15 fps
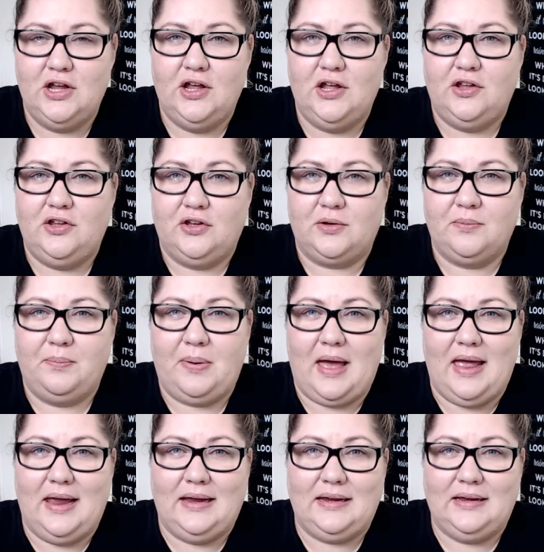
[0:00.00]
You can
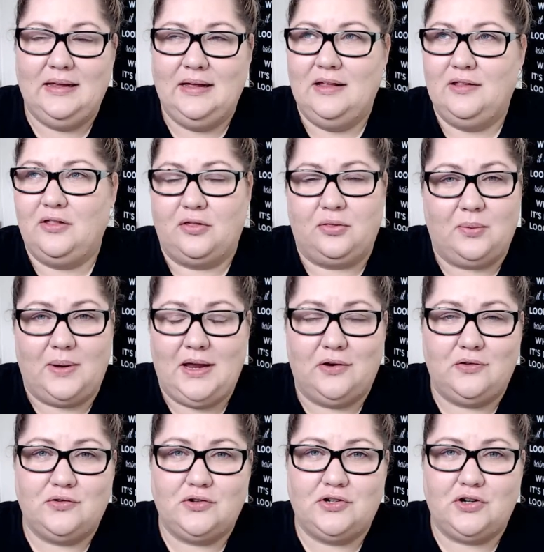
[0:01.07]
pay the
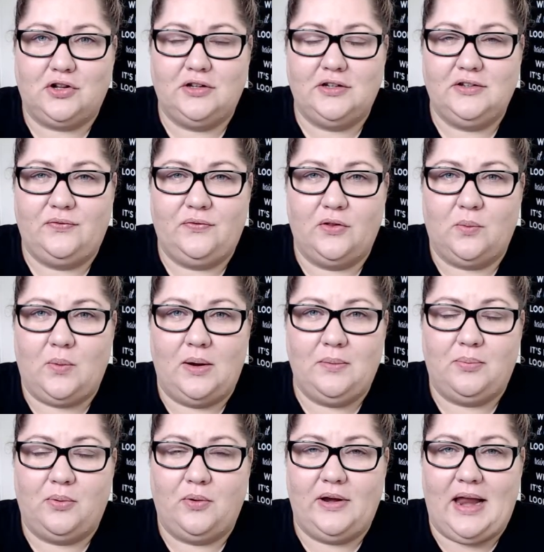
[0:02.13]
$300 for the
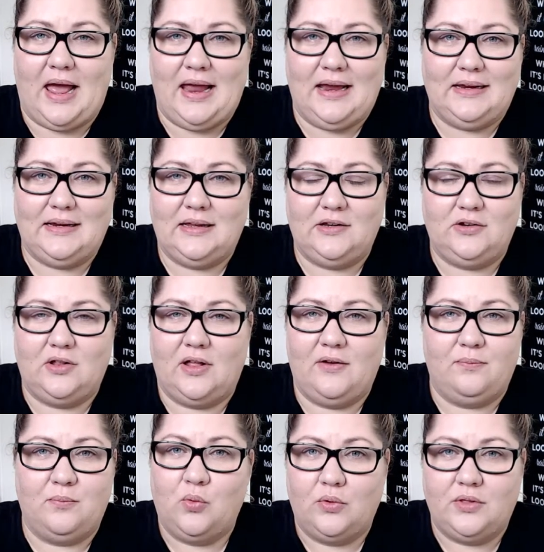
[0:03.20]
1.8 and you'll have
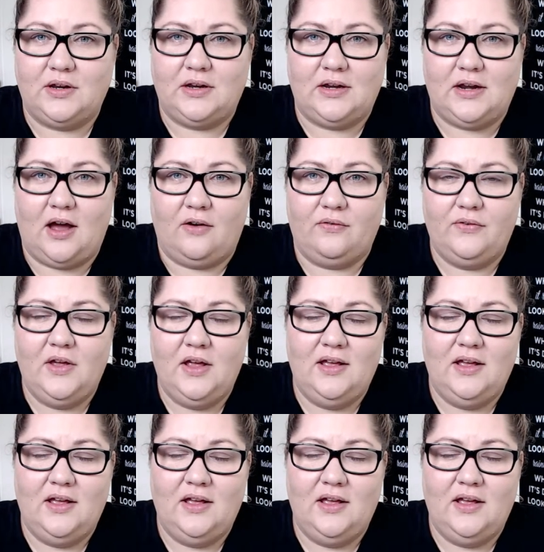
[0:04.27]
more than enough.